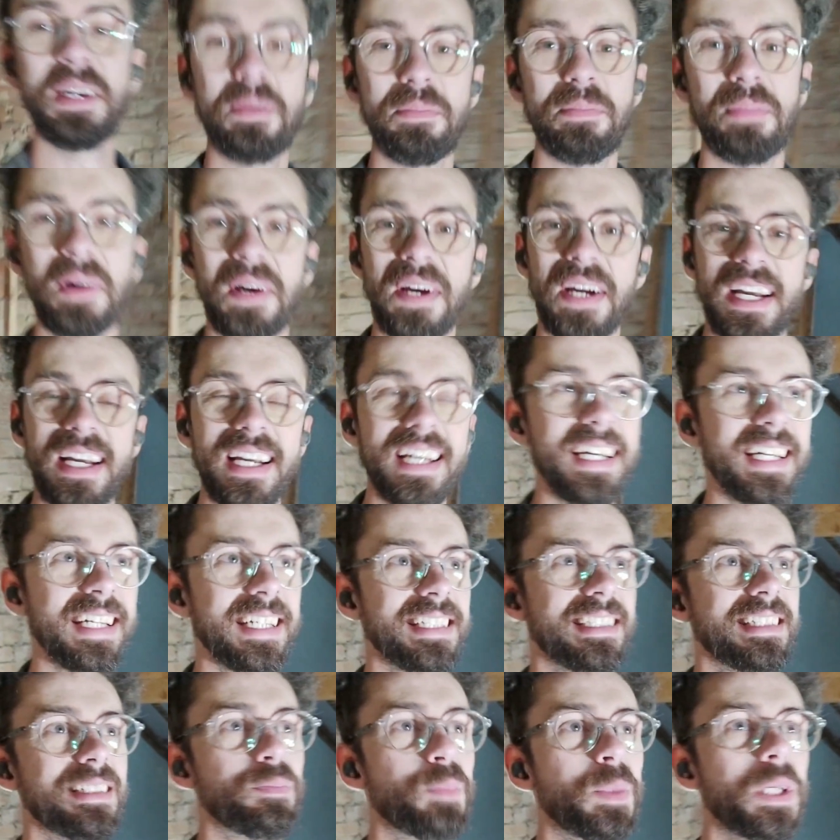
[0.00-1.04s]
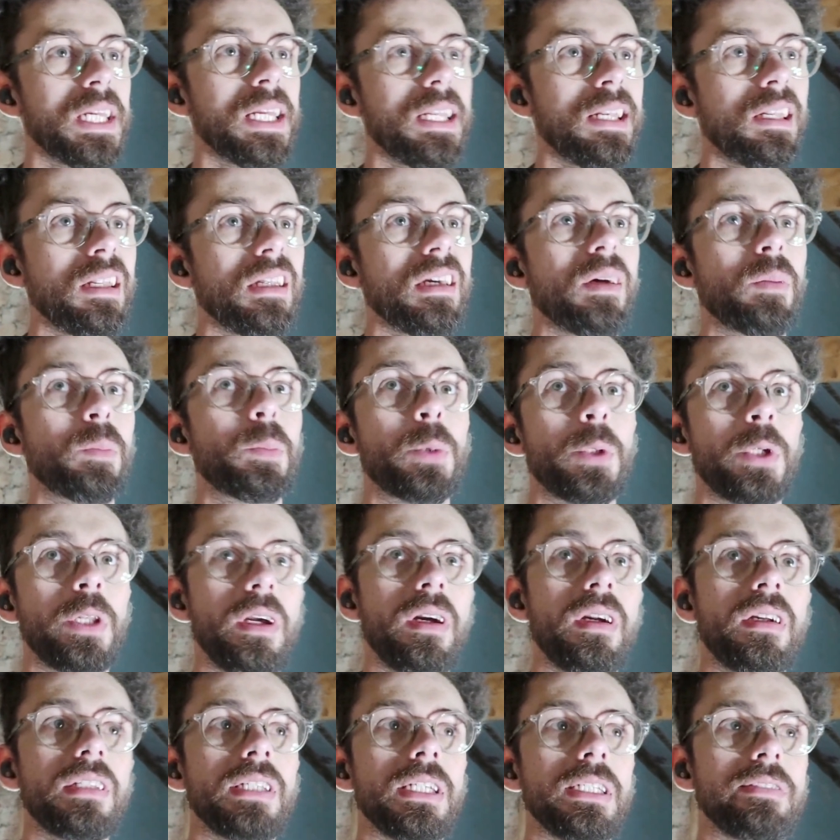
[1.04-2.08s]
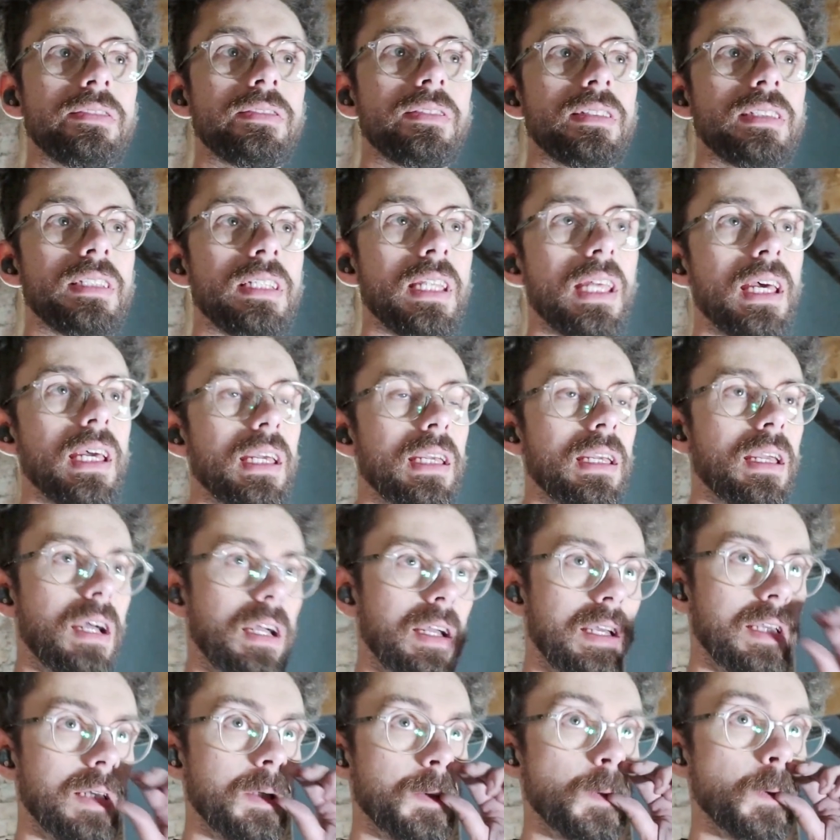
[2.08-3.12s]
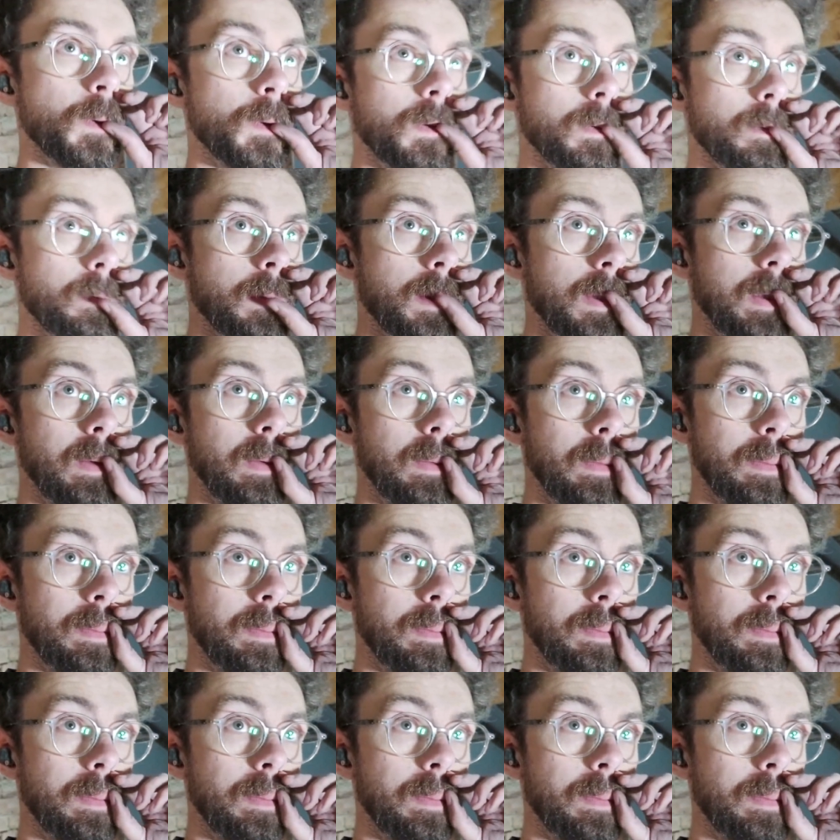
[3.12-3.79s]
But it's been productive today. I saw some real